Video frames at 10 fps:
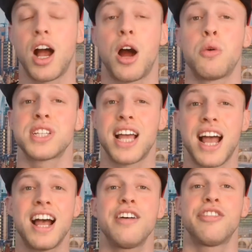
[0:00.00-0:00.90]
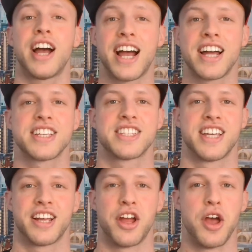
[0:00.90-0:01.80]
I was
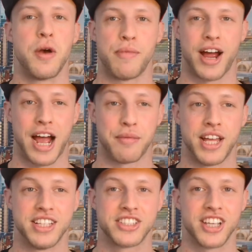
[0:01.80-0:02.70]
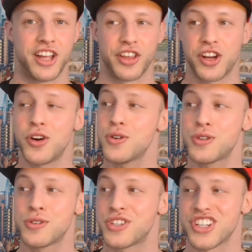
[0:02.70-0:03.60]
half-assing my habits and the
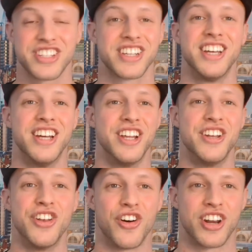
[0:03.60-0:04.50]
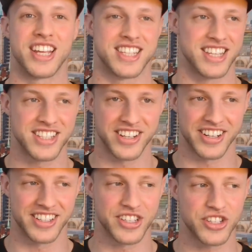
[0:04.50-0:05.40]
goals were just
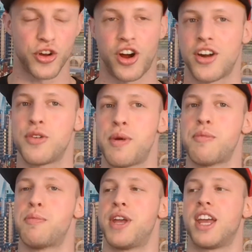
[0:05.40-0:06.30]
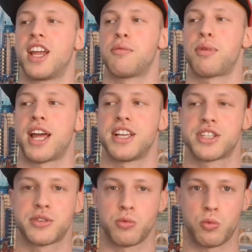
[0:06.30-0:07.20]
non-existent. So I remember being in a
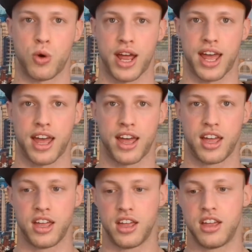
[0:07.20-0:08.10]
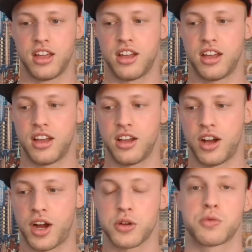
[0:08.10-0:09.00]
place where
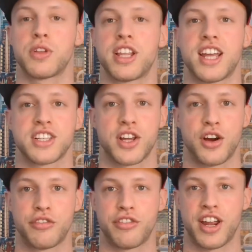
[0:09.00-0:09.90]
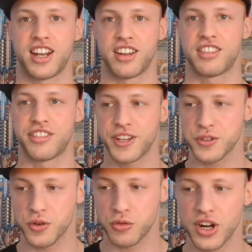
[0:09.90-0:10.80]
I was with an ex-girlfriend and
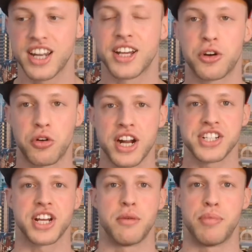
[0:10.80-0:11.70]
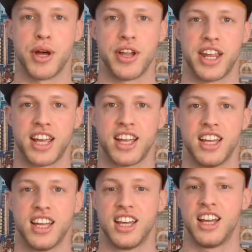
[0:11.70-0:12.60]
things were really crashing and burning
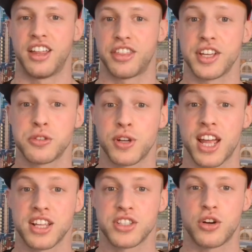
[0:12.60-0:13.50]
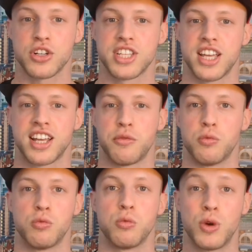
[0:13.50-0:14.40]
and things were getting toxic
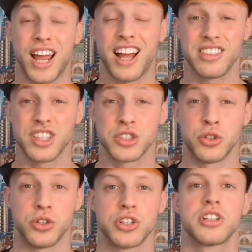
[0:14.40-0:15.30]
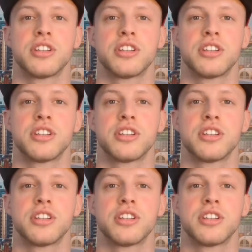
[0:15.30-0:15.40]
and we had the talk.